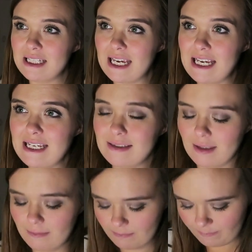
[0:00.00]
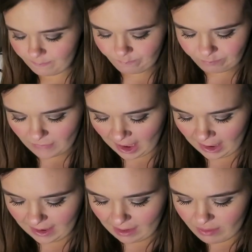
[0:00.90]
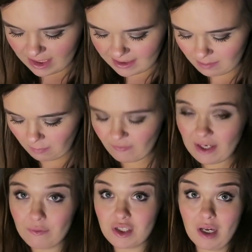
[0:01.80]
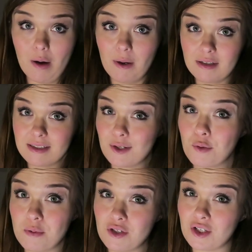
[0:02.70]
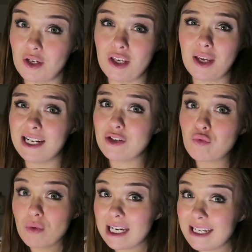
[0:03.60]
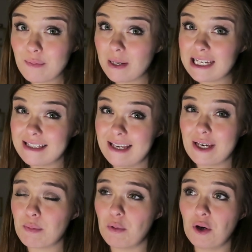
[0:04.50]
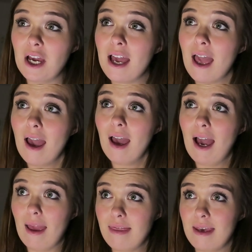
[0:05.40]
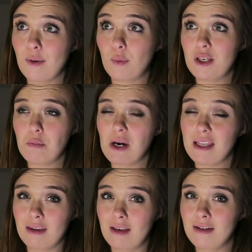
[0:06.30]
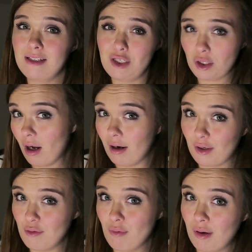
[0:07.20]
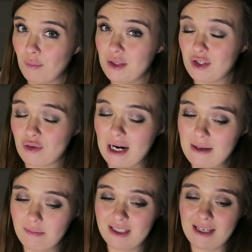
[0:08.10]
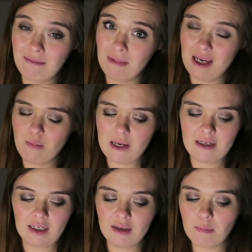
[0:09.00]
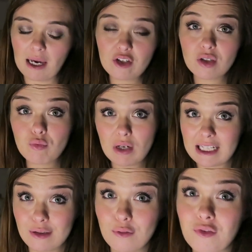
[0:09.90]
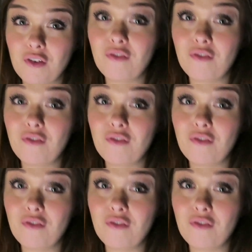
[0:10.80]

of days. And this is my favourite top. I'll stand up and show you. And it's really basic, but I think when you're pregnant, you can't go wrong with stripes, in my opinion. But I just really love